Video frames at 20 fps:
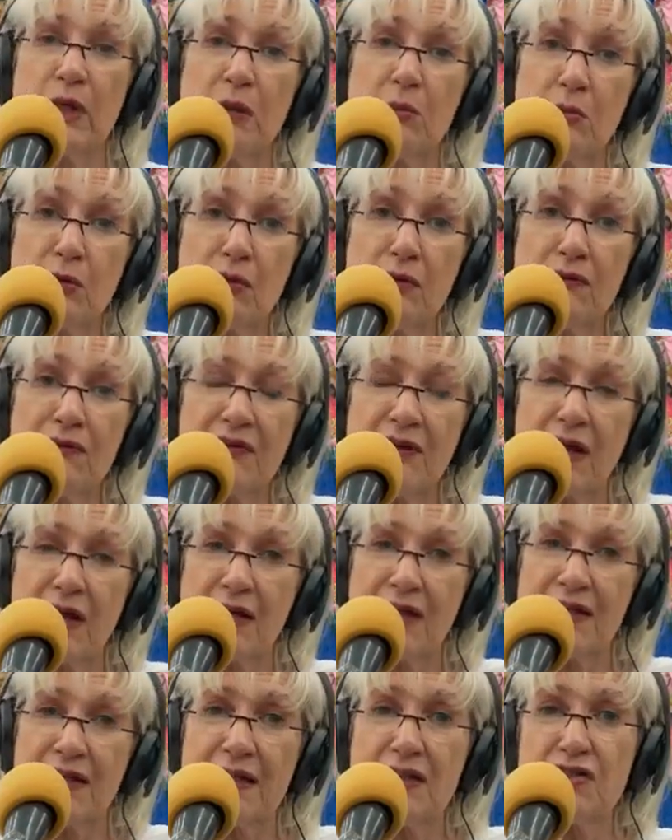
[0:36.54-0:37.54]
we moved
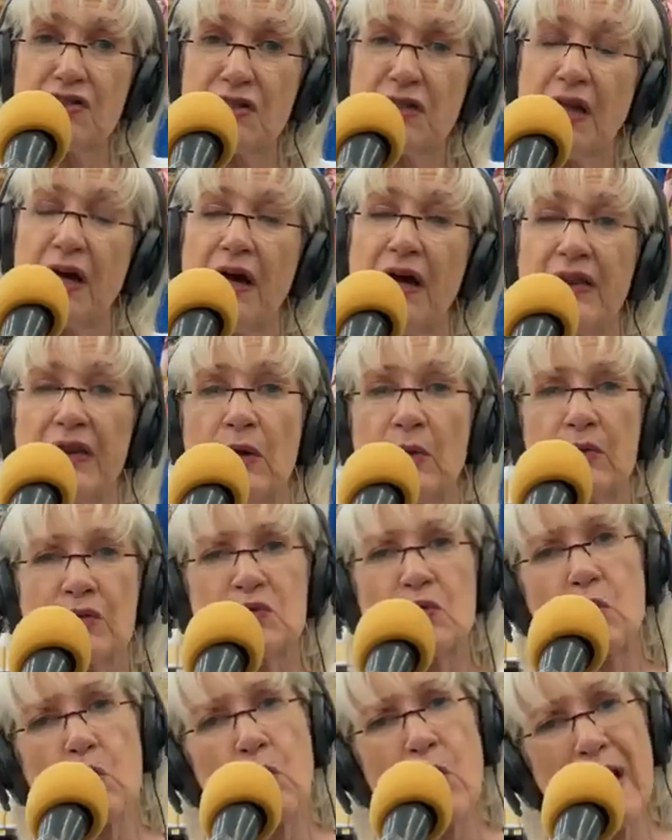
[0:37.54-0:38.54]
our kitchen aisle that
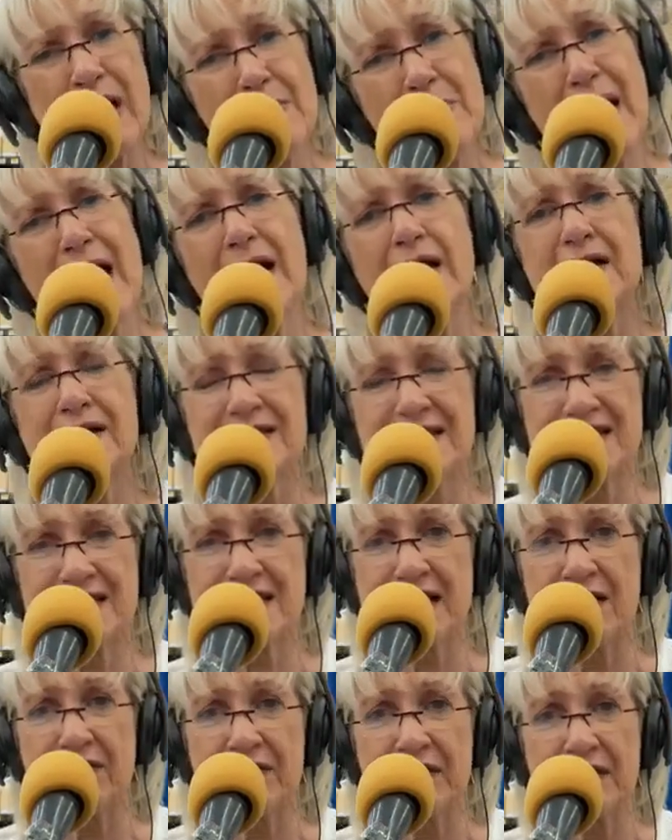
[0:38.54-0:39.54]
was way back on
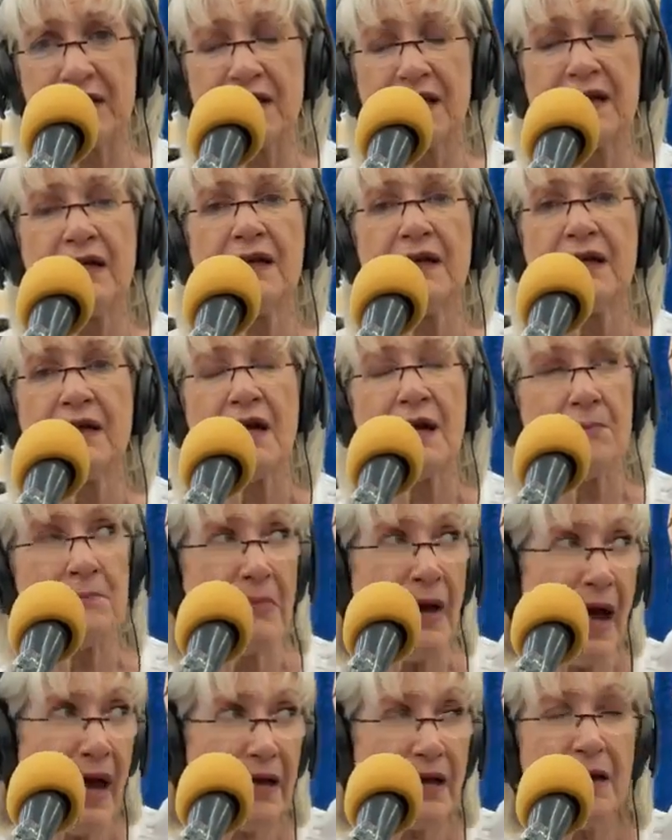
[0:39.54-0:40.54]
7
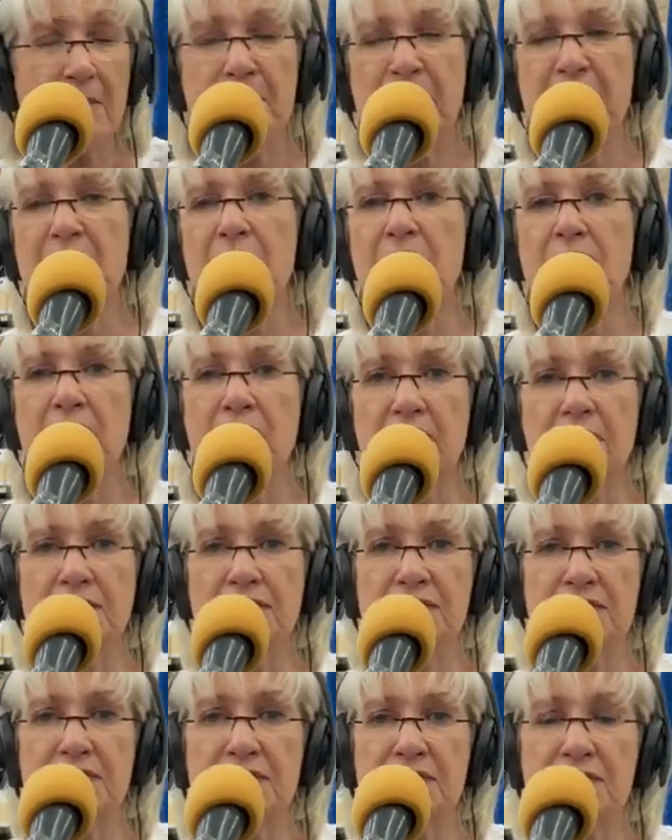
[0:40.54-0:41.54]
back up here
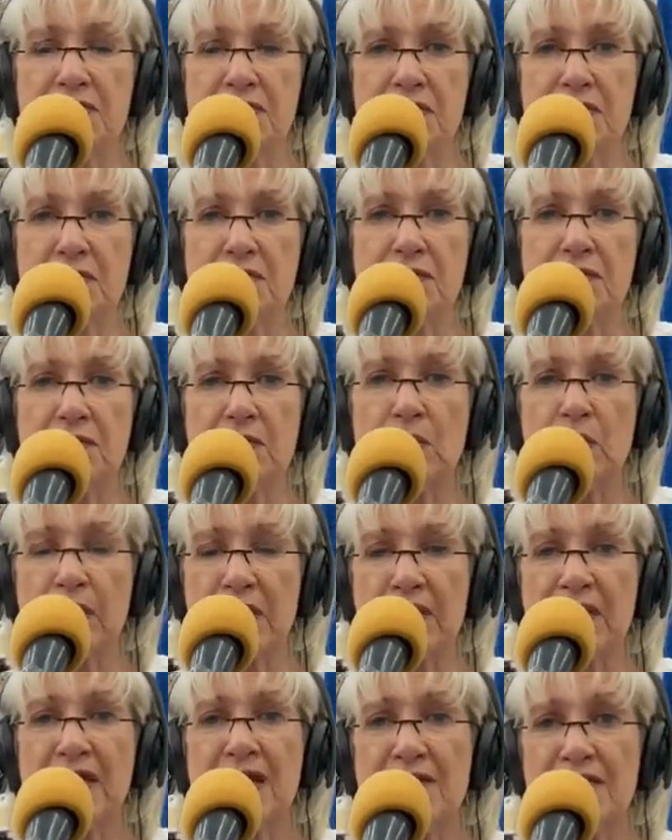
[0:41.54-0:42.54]
close to
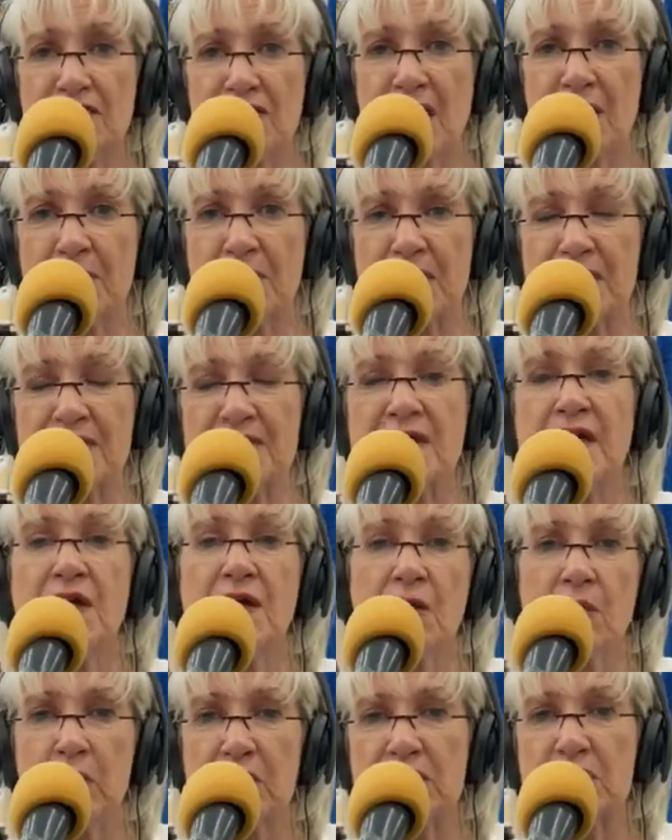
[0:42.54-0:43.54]
where the gift shop is,
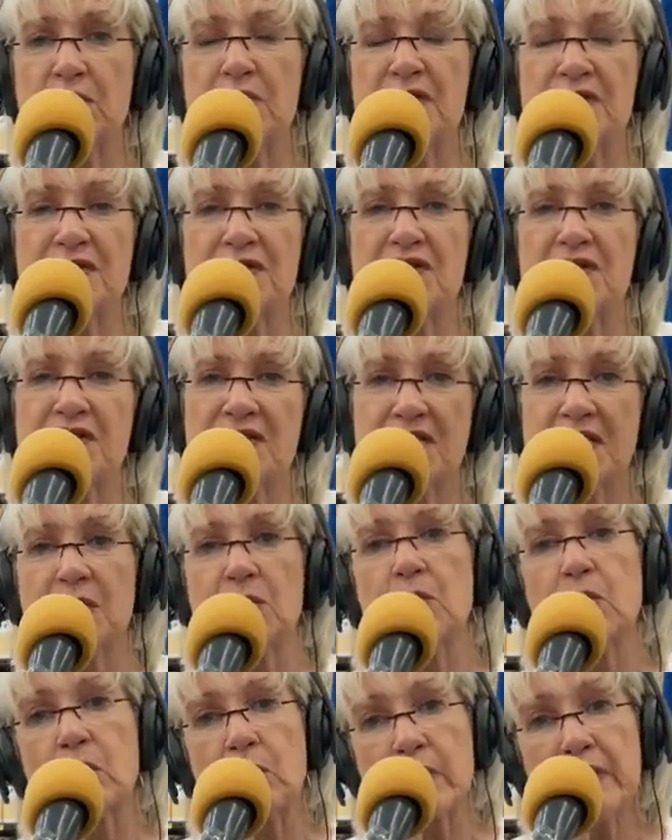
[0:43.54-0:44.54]
which was just a
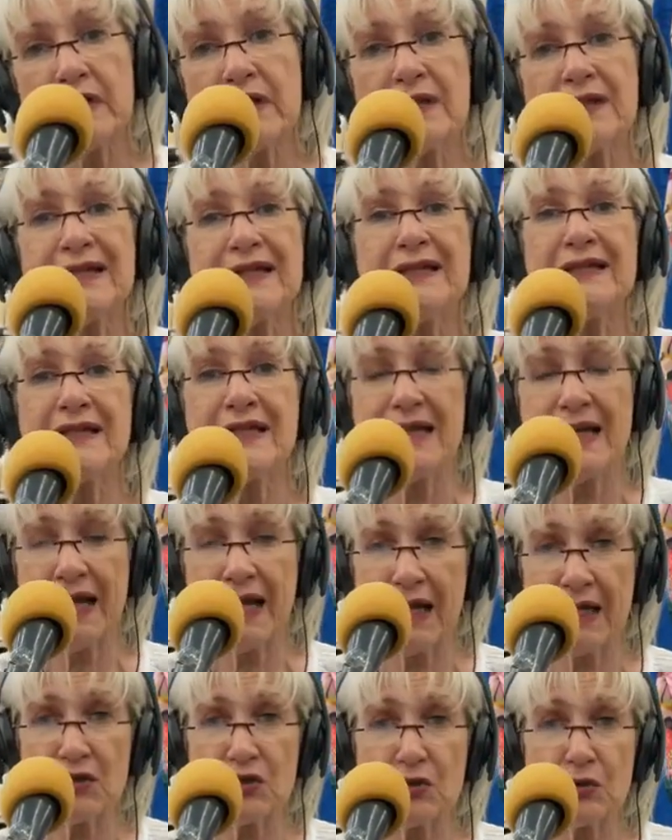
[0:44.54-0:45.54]
really
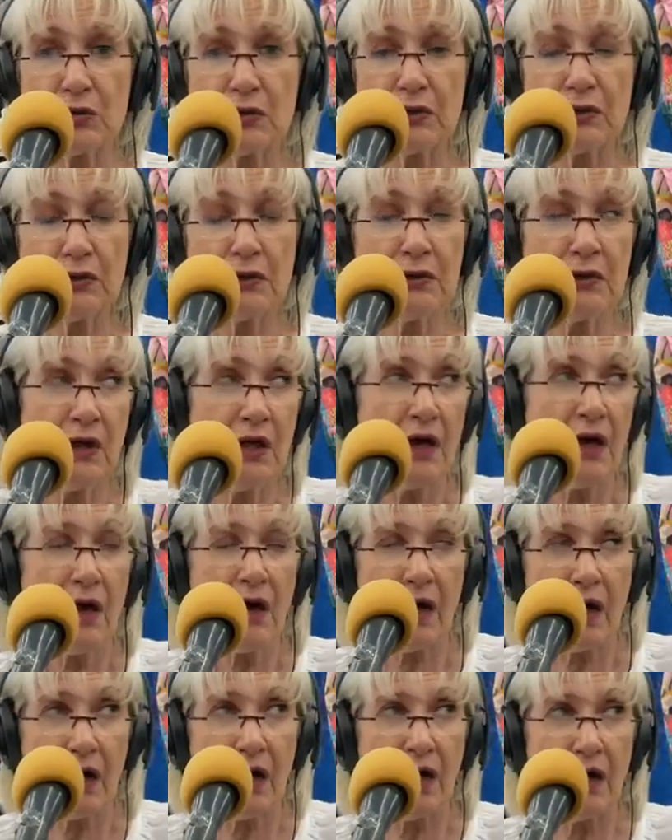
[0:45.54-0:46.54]
natural
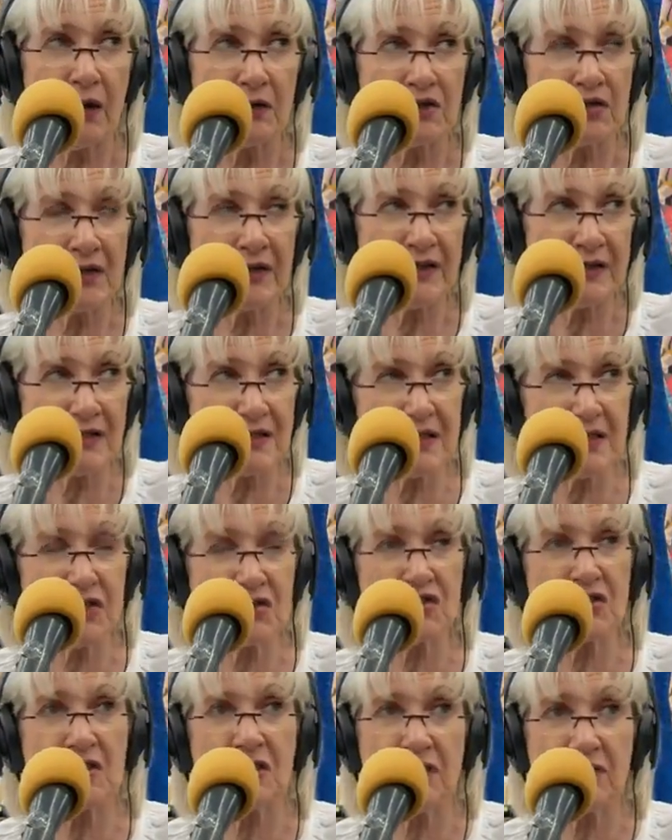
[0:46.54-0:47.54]

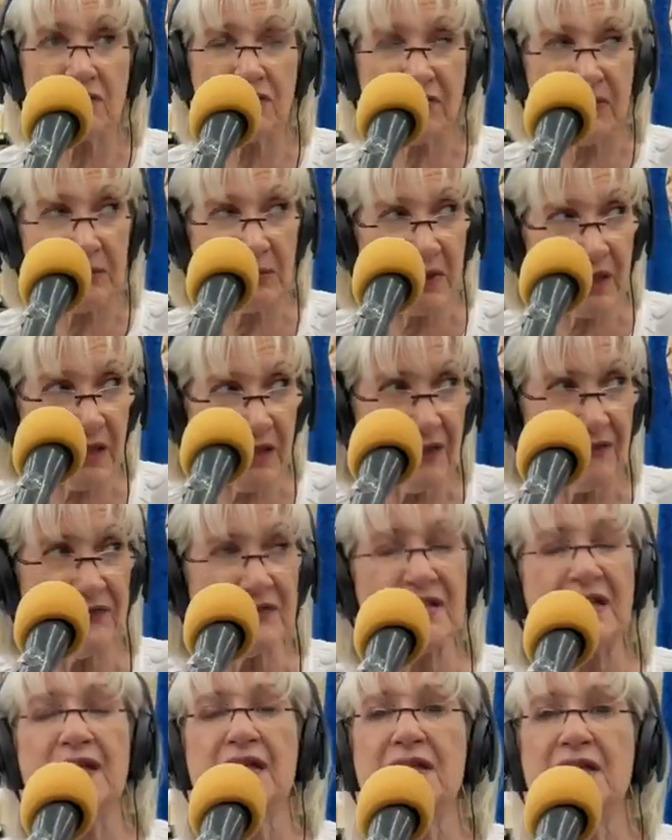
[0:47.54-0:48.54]
transition from
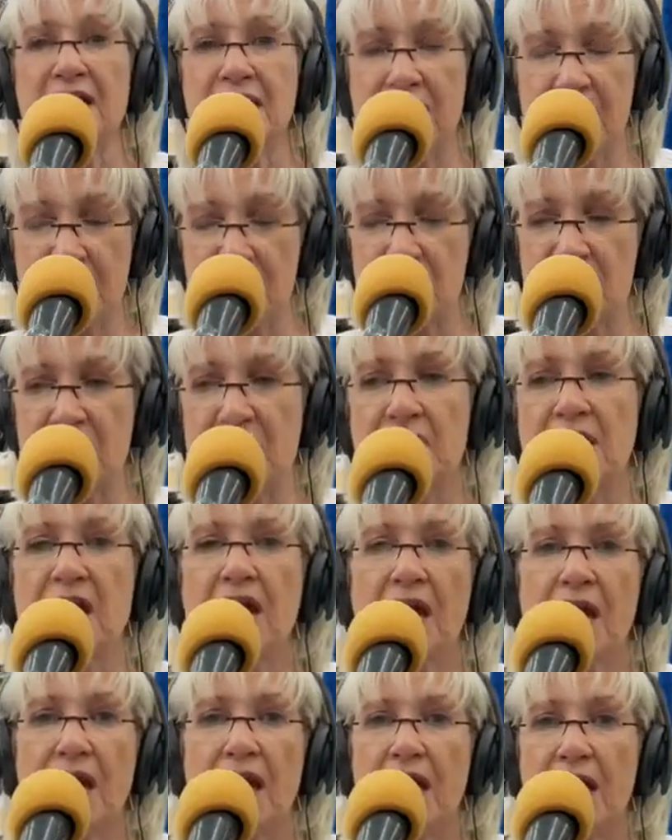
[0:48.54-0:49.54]
gift into kitchen.
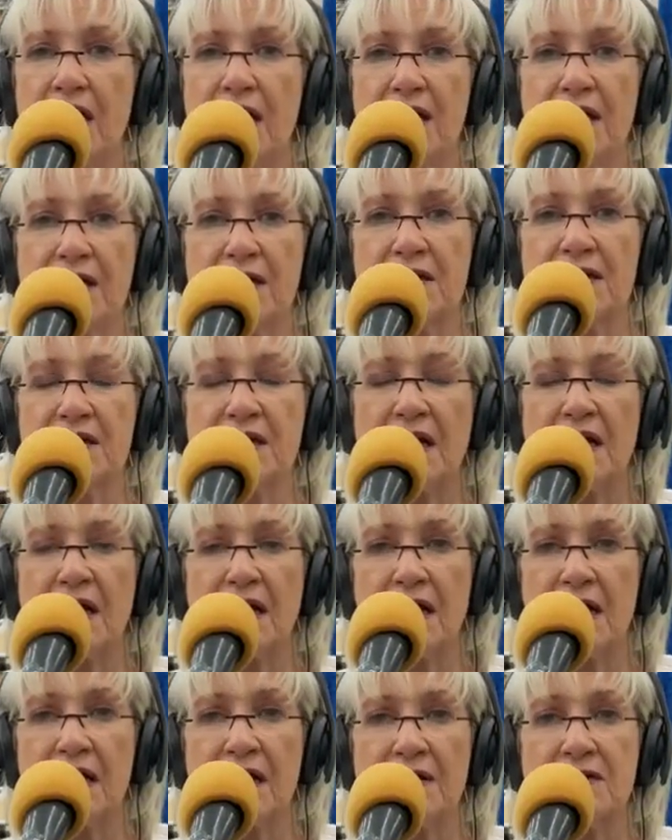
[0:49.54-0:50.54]
And
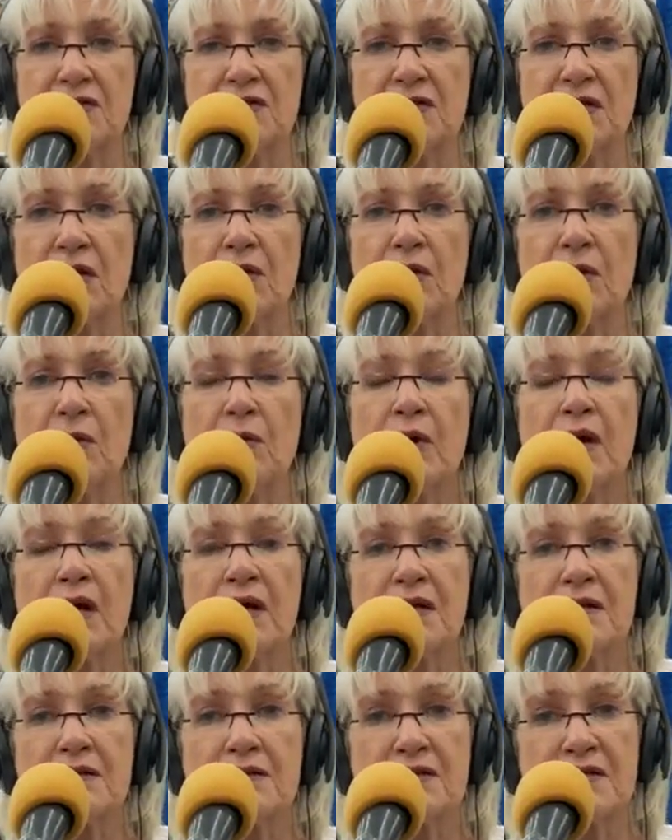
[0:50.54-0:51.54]
so
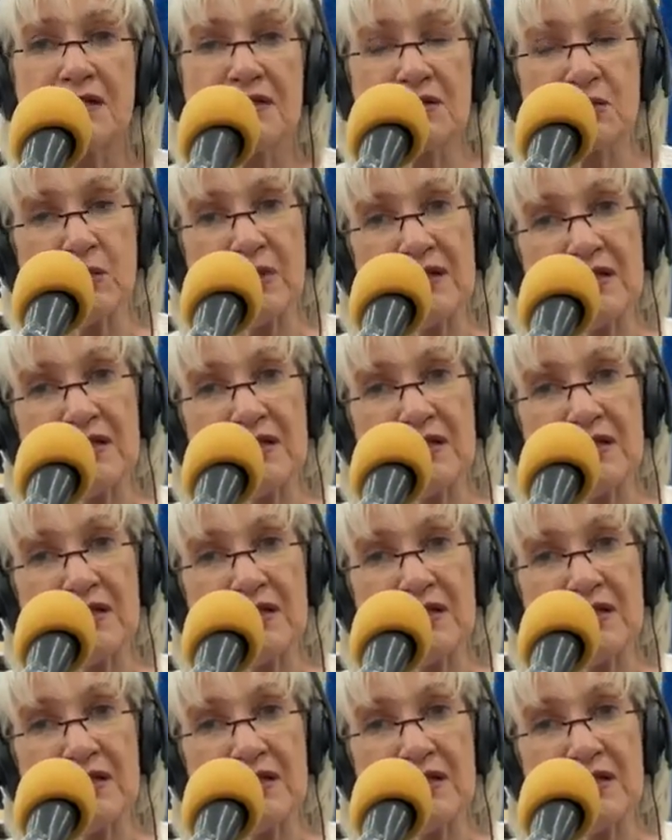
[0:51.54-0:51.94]
since